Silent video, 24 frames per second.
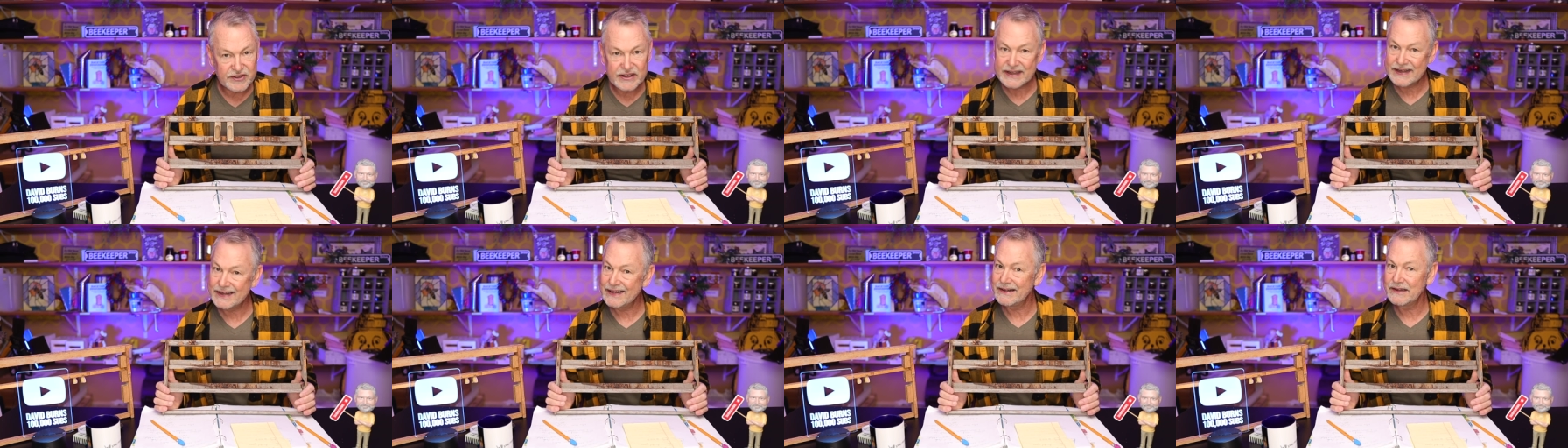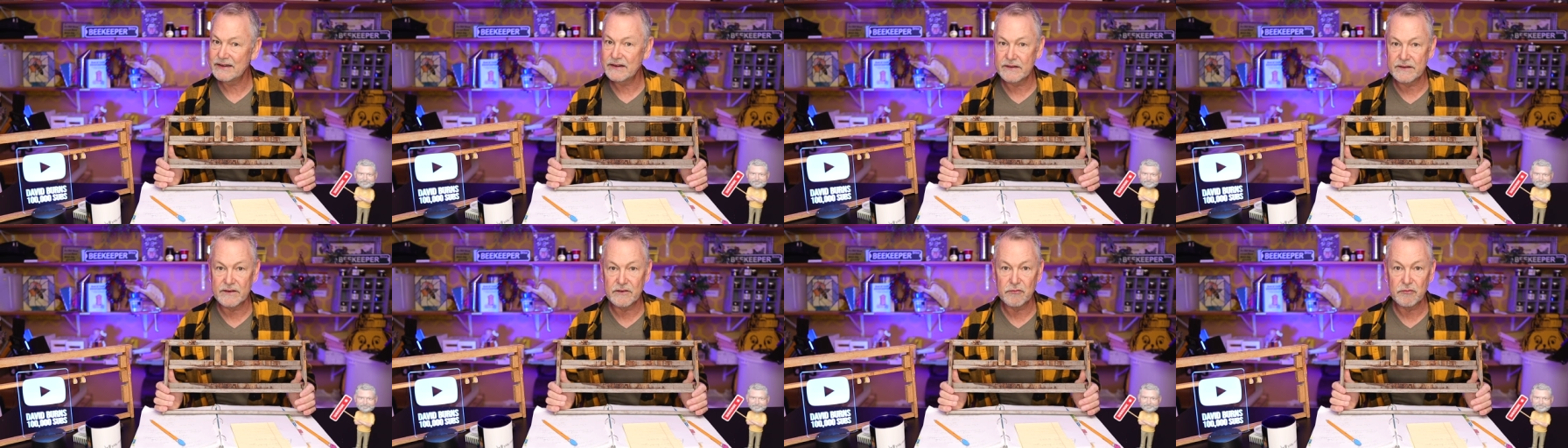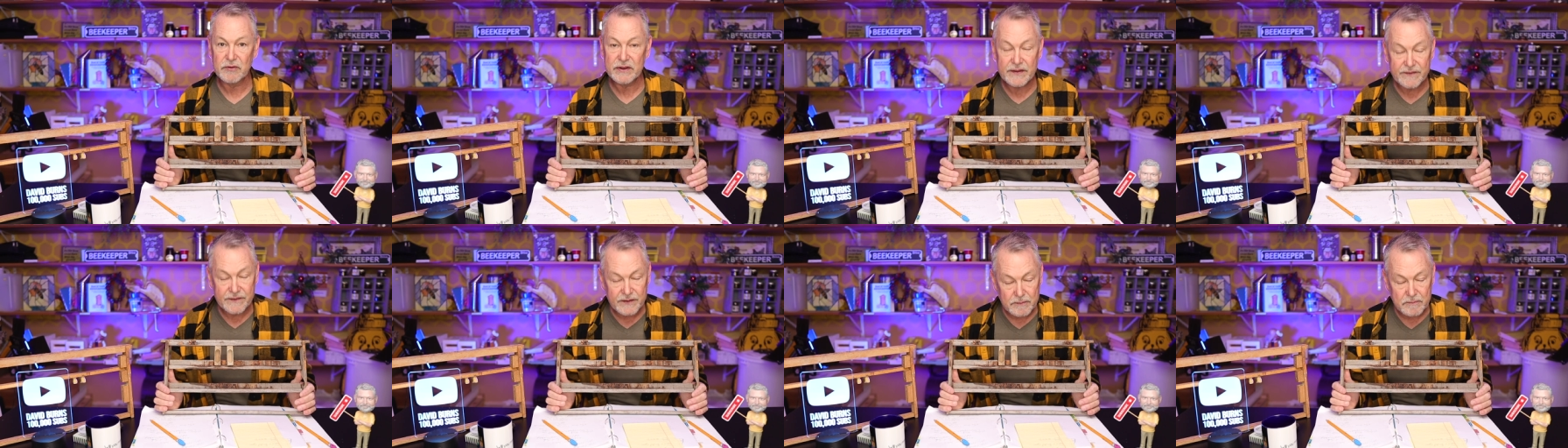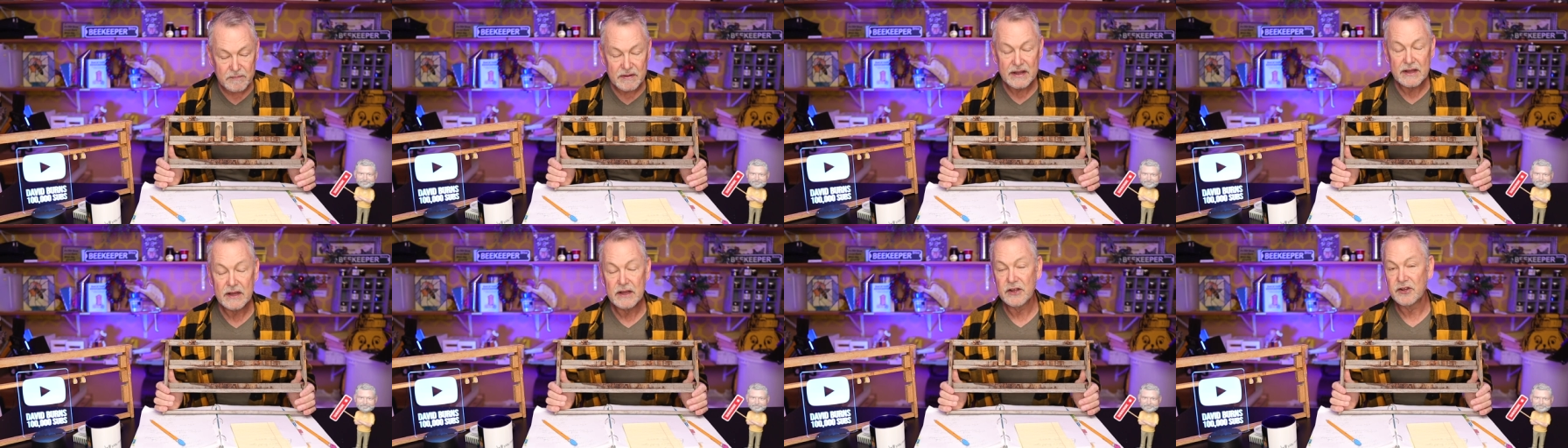get into the
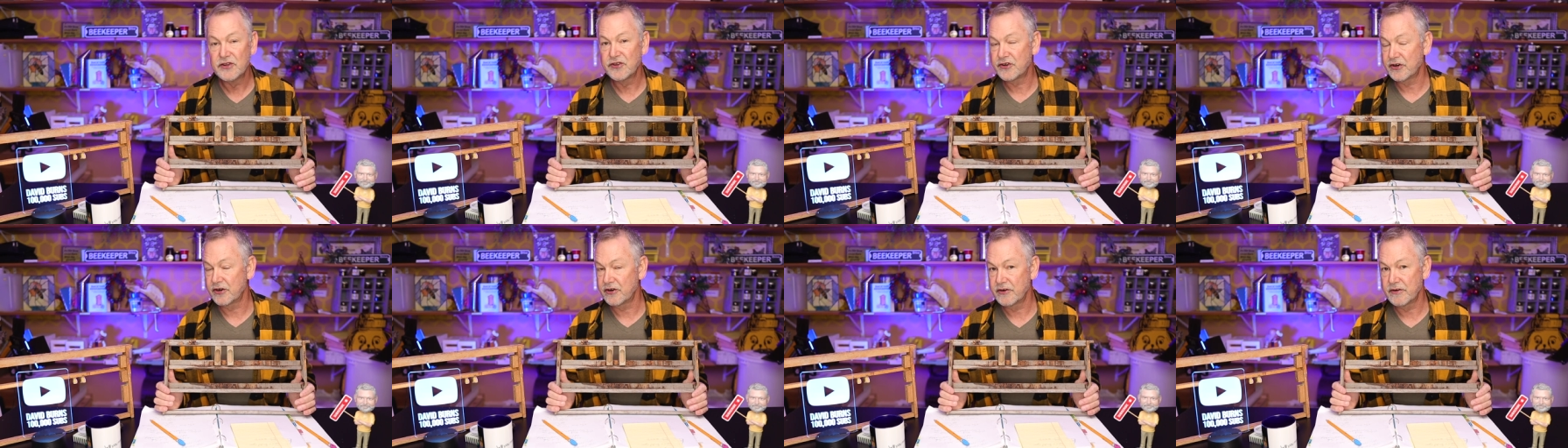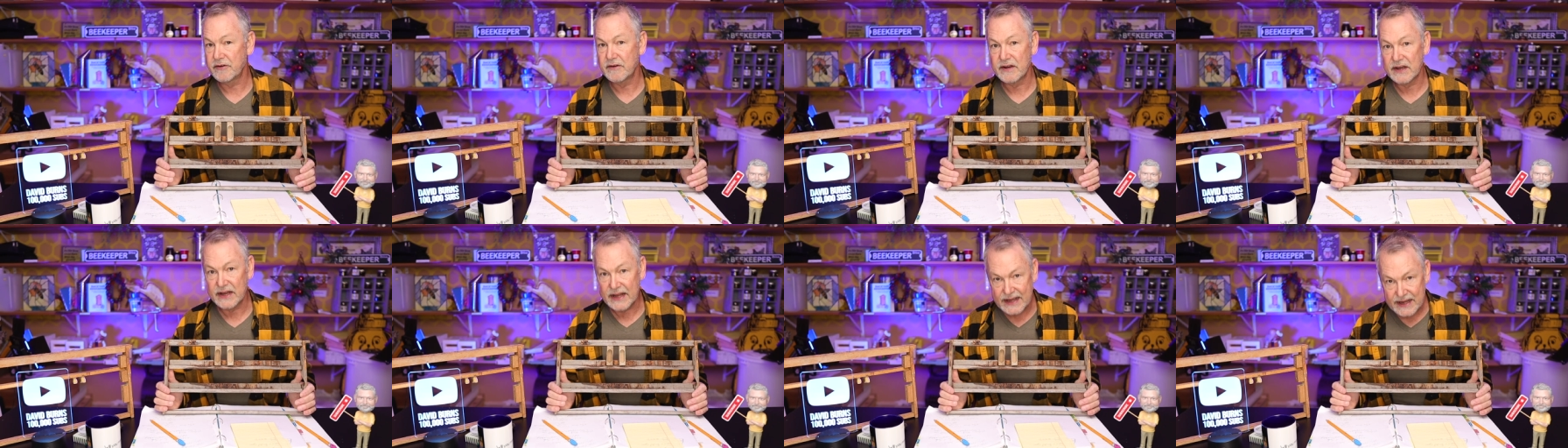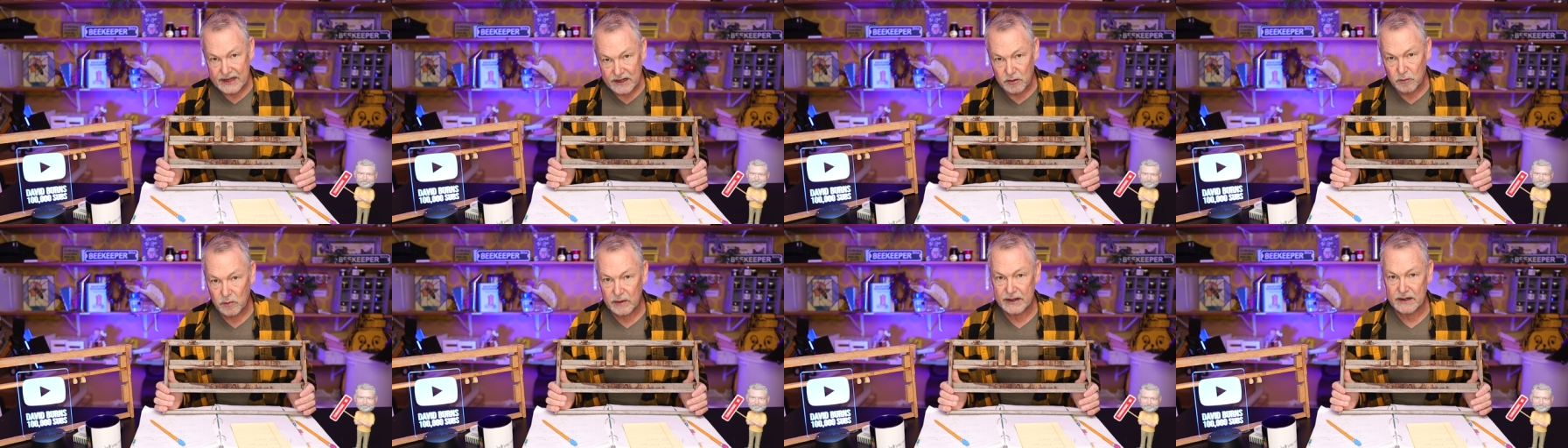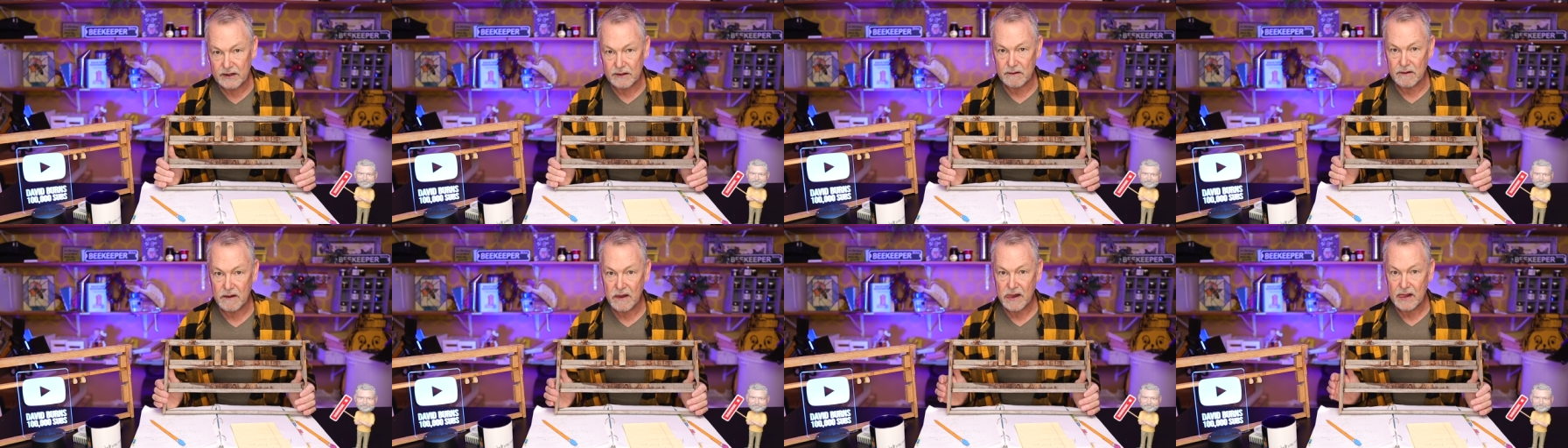rhythm, start laying
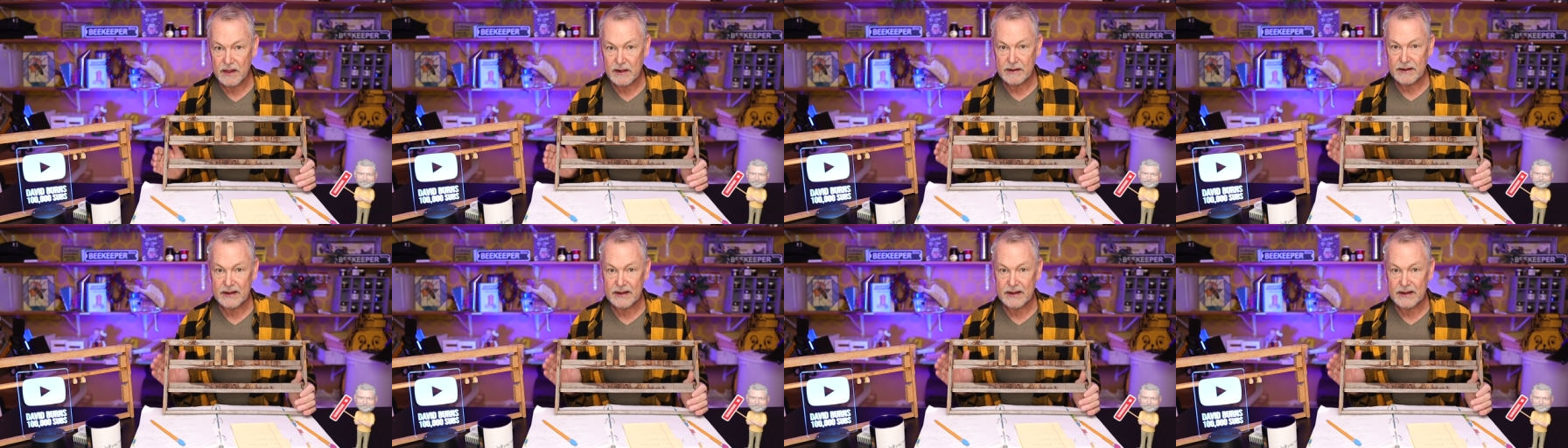well.